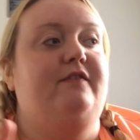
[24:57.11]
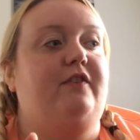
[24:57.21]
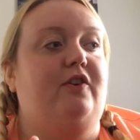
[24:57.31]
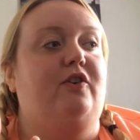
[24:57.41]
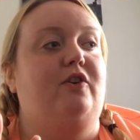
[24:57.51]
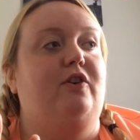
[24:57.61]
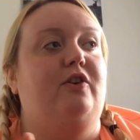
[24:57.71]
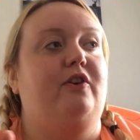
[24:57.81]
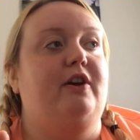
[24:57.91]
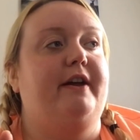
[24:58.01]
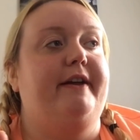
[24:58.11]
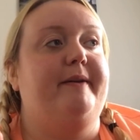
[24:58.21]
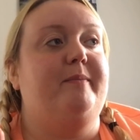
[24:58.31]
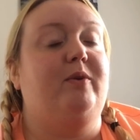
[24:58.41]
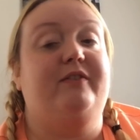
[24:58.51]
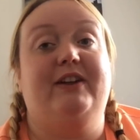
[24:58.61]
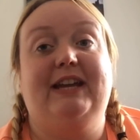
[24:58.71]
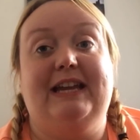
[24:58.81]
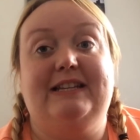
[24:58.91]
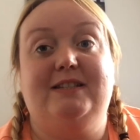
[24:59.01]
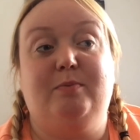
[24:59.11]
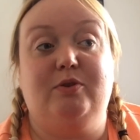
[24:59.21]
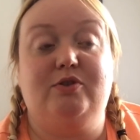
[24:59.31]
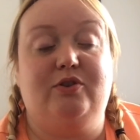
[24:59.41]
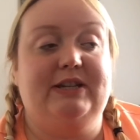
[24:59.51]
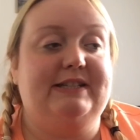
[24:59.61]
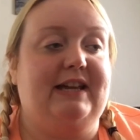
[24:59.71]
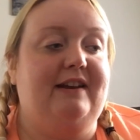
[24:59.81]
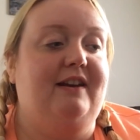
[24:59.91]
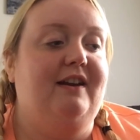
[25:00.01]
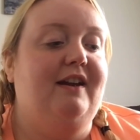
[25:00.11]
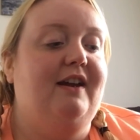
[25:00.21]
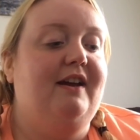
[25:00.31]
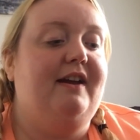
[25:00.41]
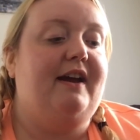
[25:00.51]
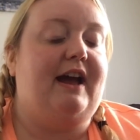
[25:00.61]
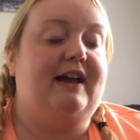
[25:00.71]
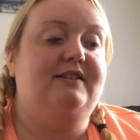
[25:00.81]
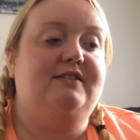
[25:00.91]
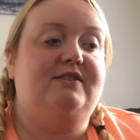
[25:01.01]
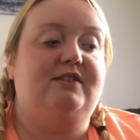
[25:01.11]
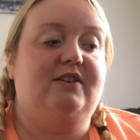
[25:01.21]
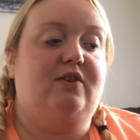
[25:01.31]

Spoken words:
for one of her kids to put toys in, and